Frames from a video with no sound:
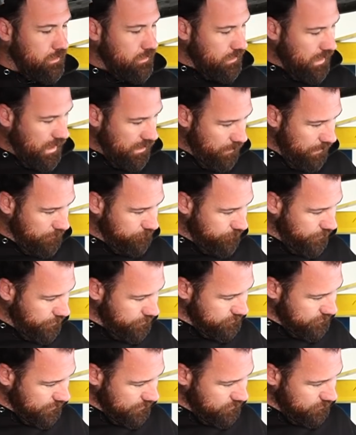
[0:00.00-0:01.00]
I've
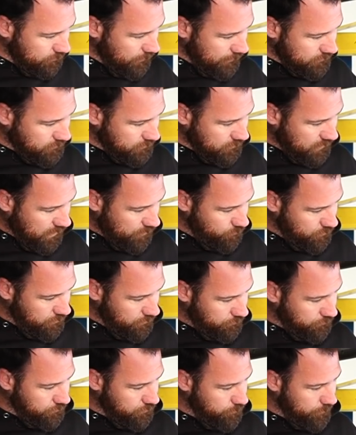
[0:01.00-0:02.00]
noticed they do actually come with a
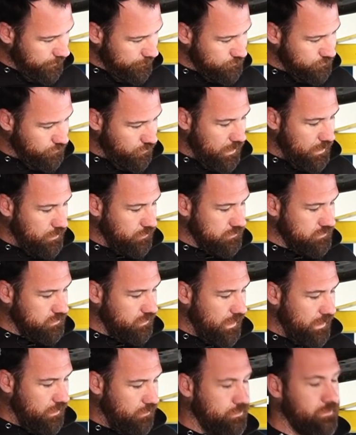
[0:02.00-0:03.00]
little bit of dry
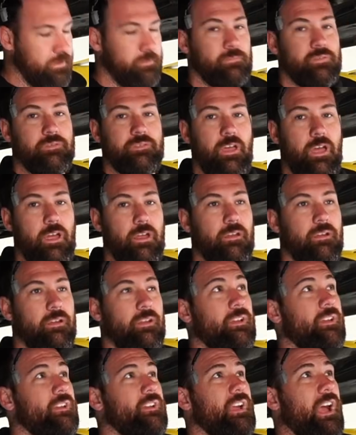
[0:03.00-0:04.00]
Loctite on them, so
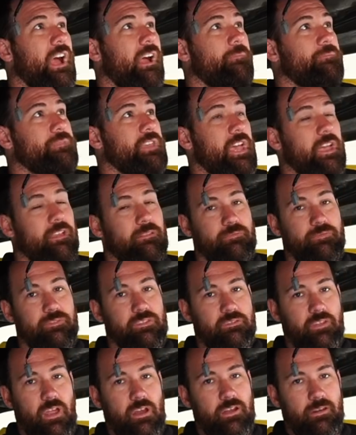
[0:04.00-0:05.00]
yeah,
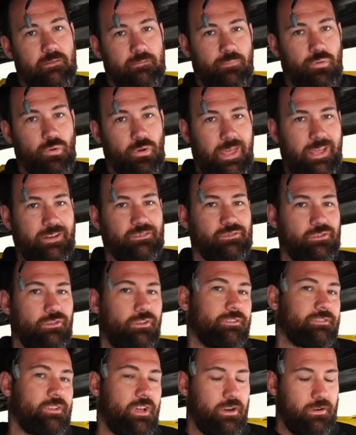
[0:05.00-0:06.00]
don't put extra
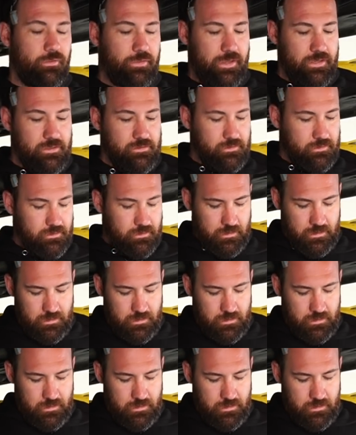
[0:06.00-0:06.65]
Loctite on these.